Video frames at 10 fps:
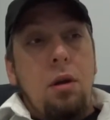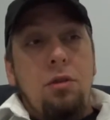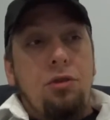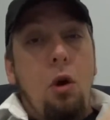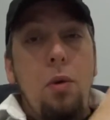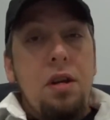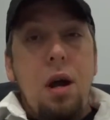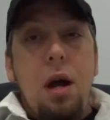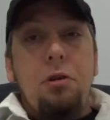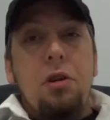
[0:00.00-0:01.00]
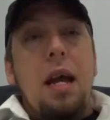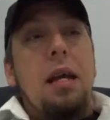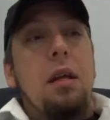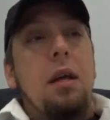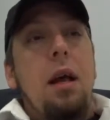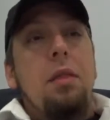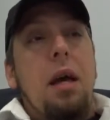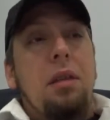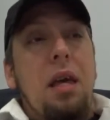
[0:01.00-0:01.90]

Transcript: so indoctrinated that